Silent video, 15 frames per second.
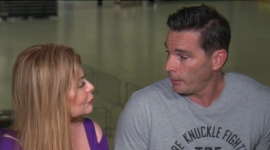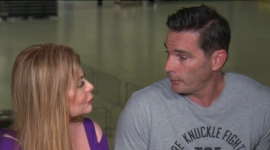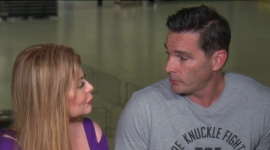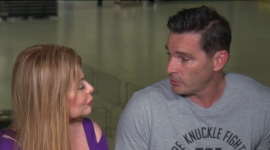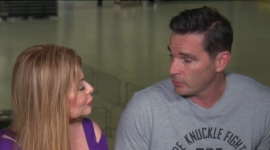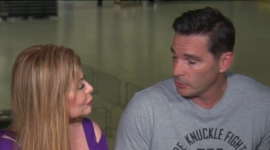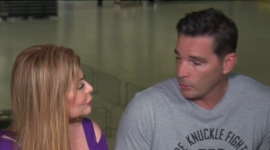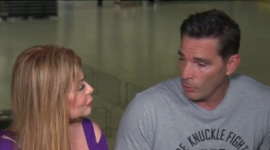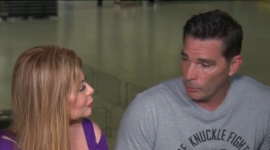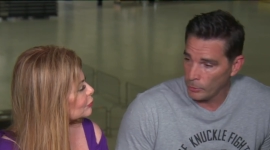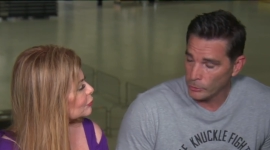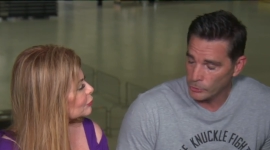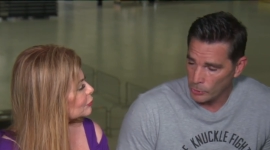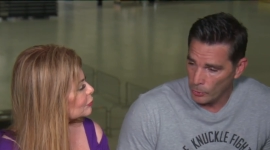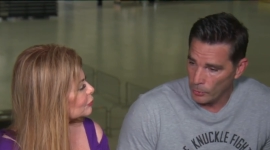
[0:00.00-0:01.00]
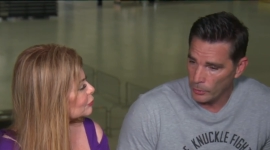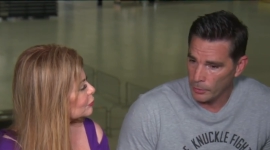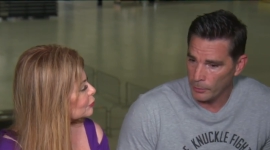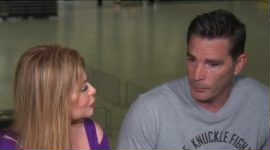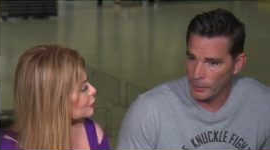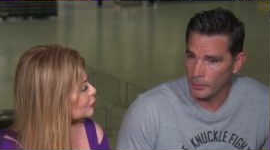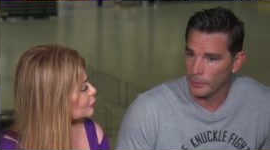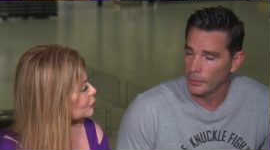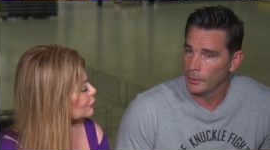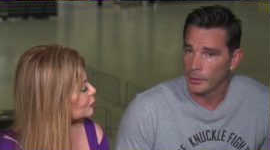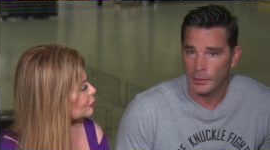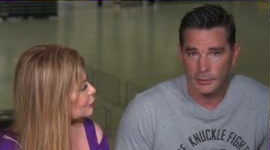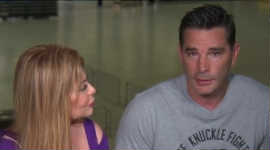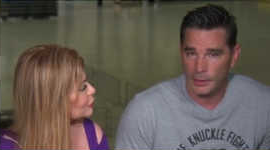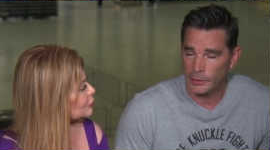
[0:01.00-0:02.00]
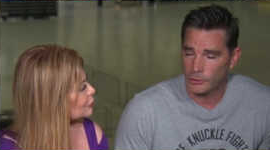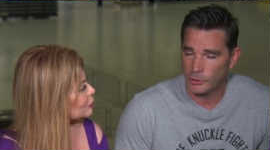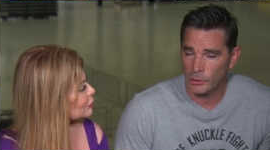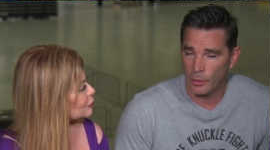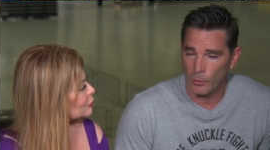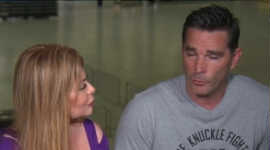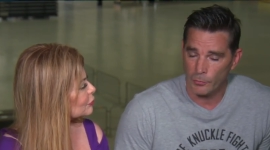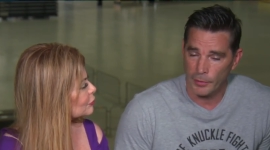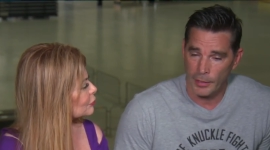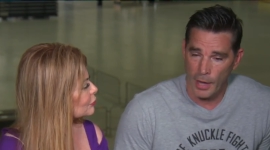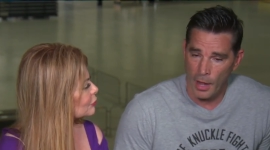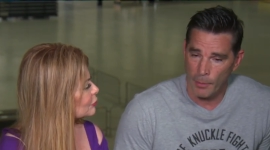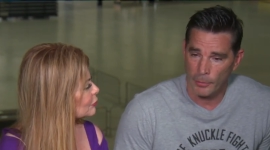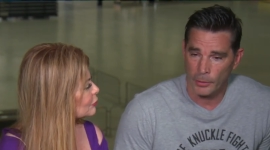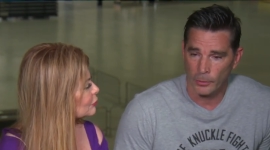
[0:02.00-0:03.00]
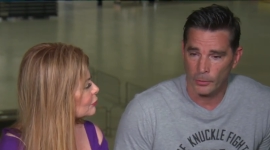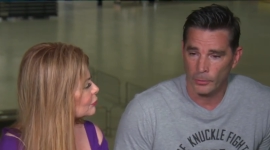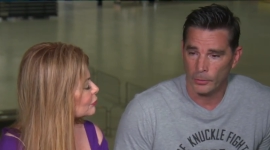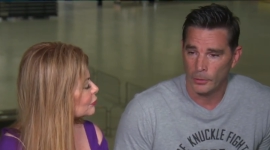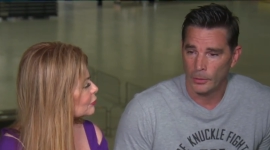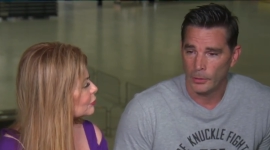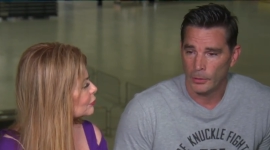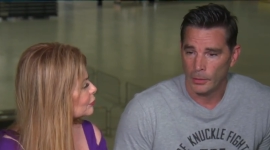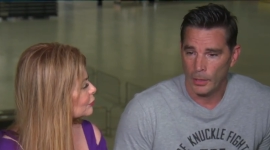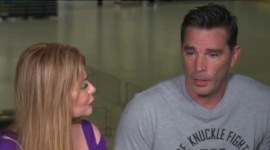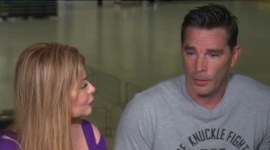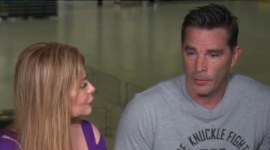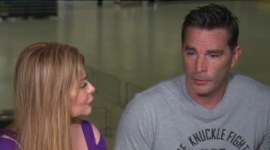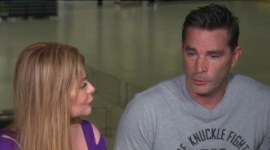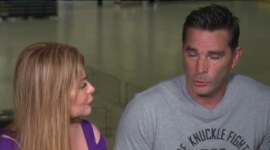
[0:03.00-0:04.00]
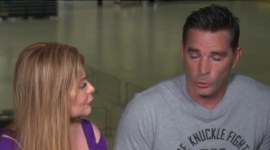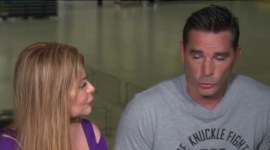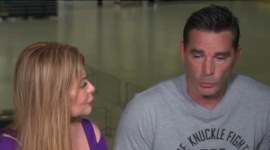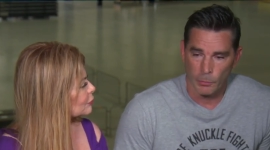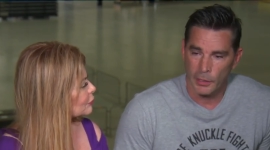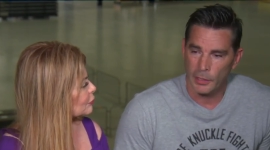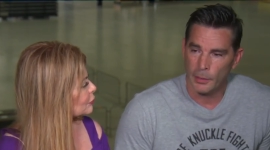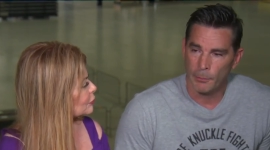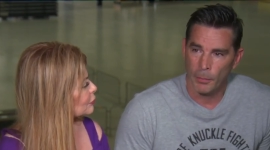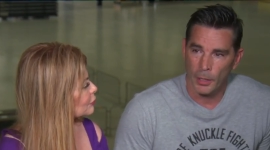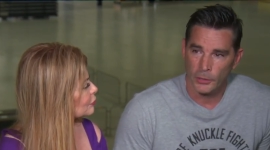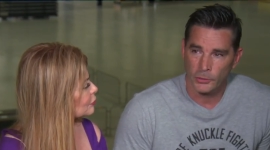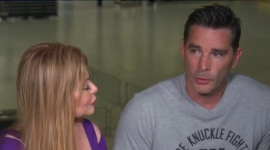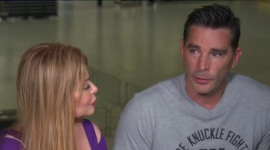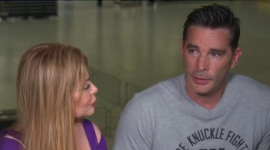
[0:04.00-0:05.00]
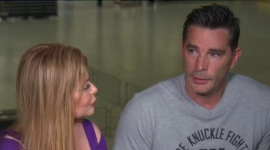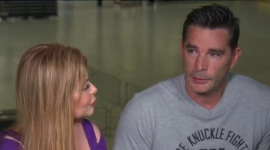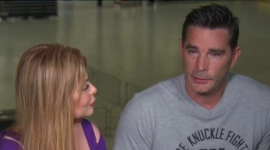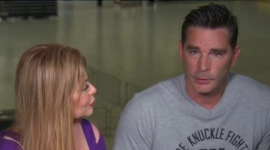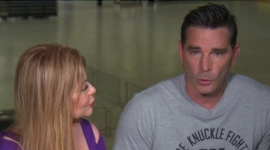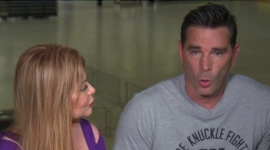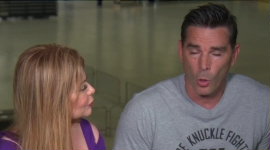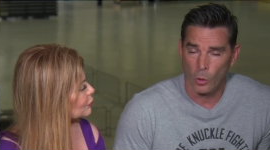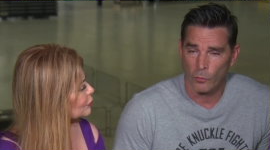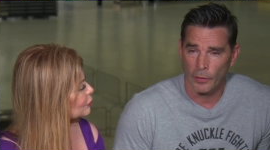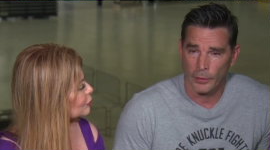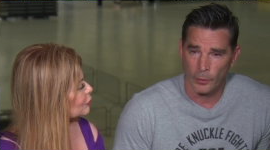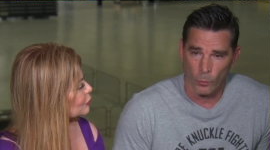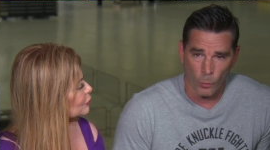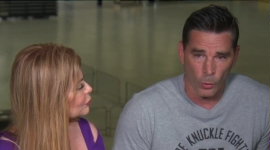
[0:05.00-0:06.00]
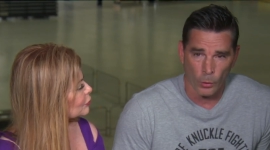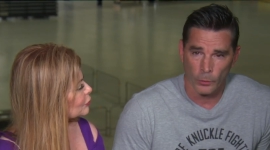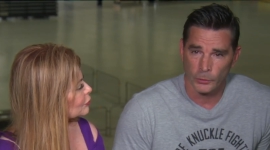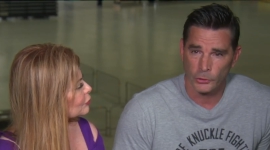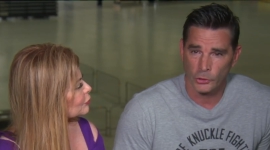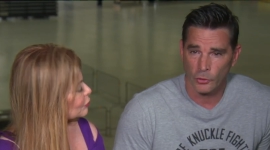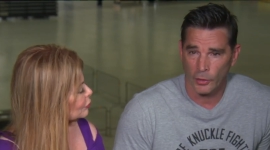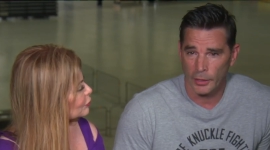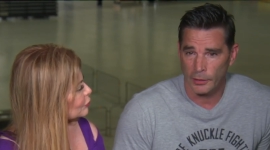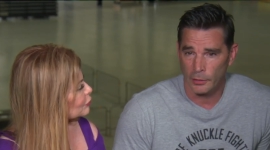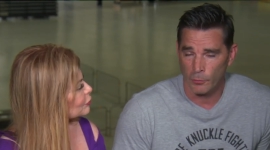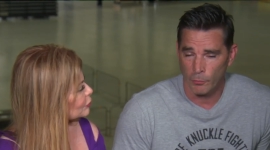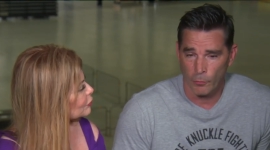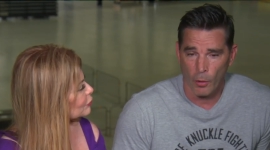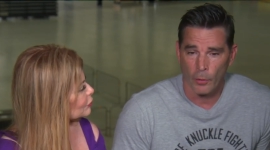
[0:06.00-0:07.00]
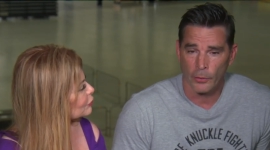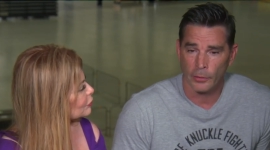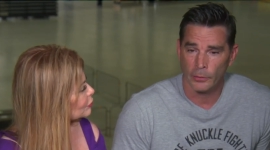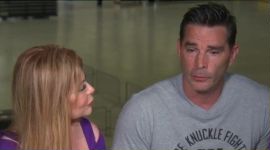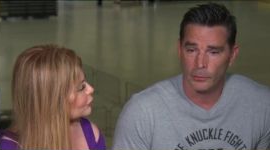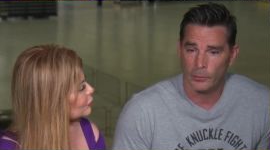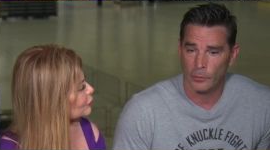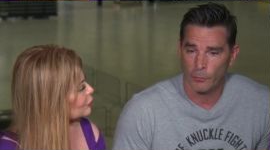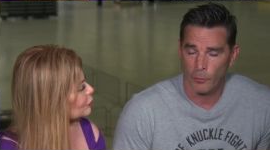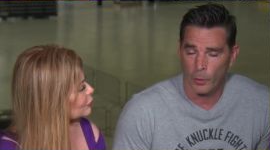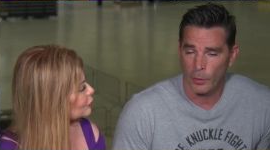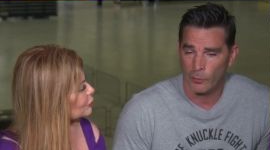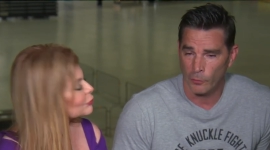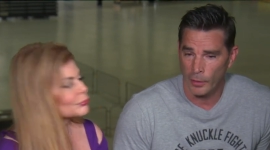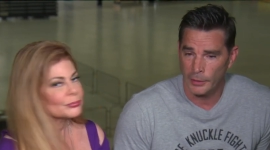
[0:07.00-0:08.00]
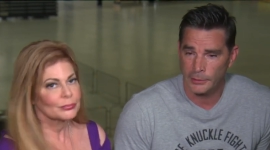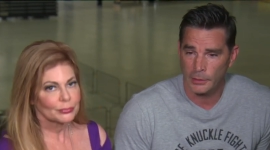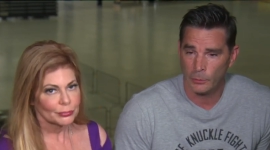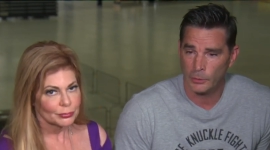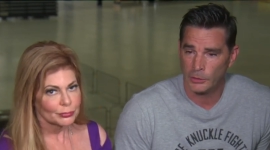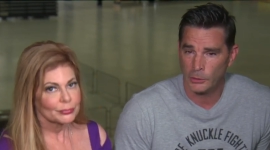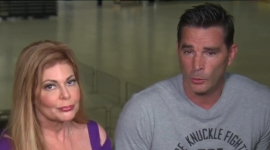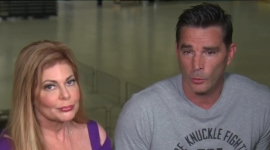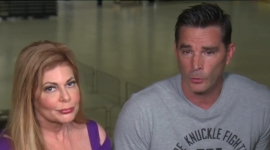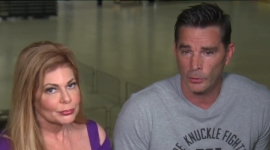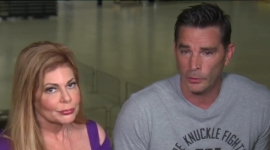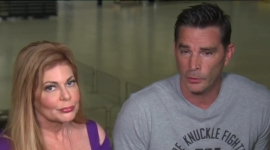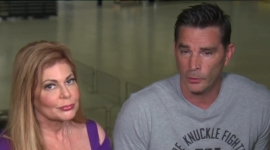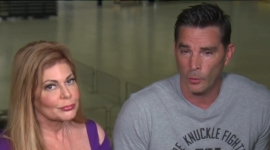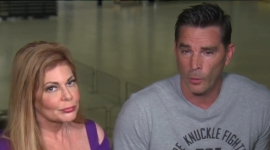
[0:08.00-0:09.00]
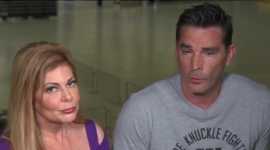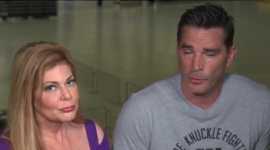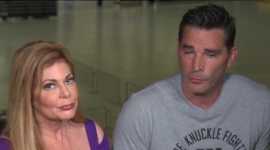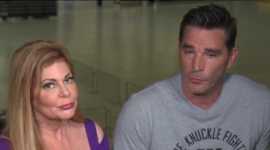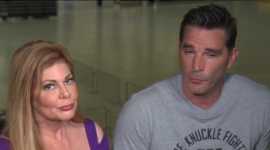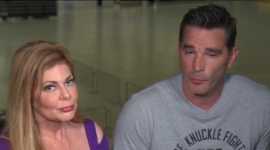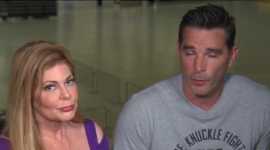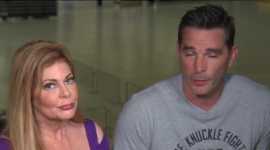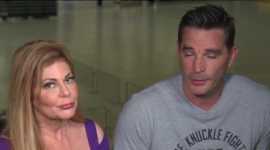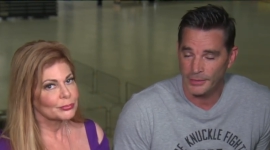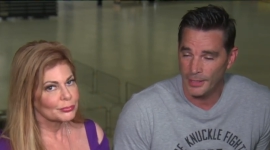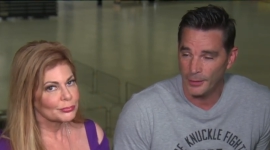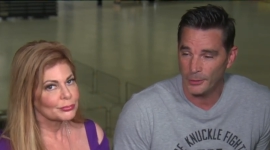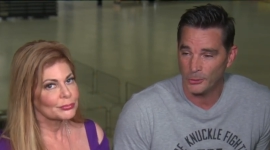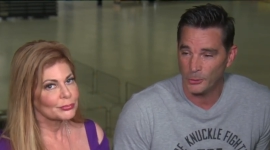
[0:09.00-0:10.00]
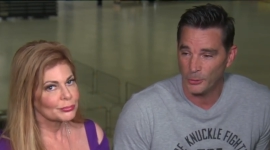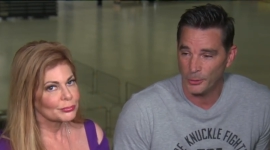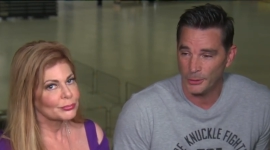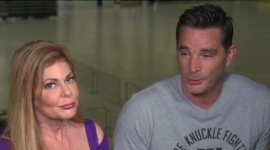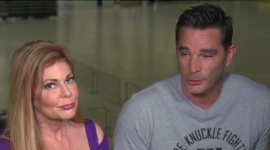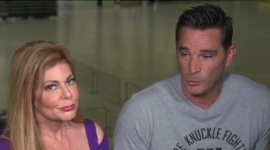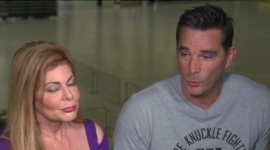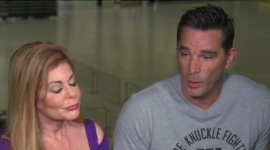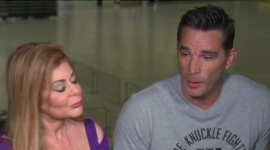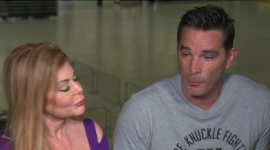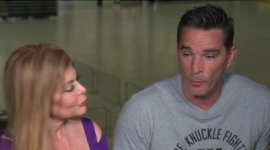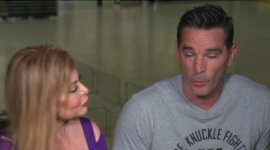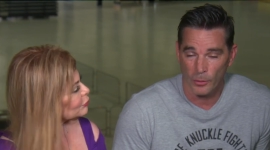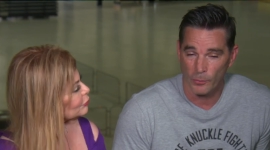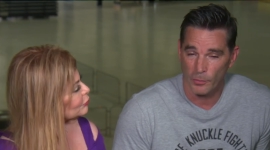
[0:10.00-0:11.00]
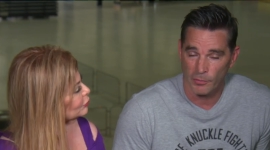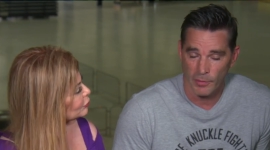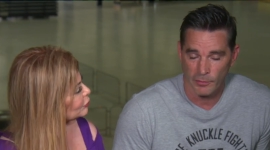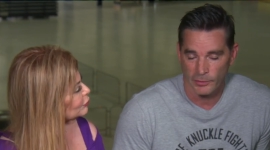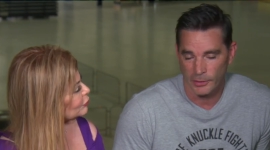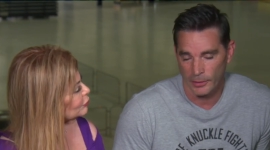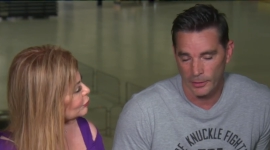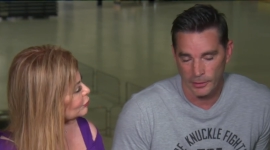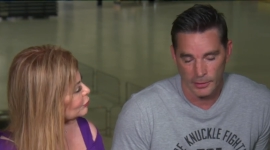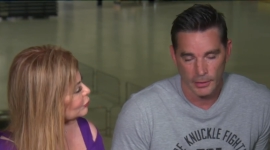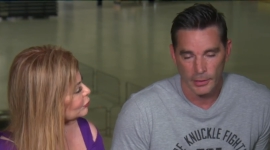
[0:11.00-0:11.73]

Speaker 1: else is almost gone. I mean, tickets are going phenomenal. The social media buzz on this all around the world is great. The foreign rights that we sold in all different foreign territories is way more than we've ever done.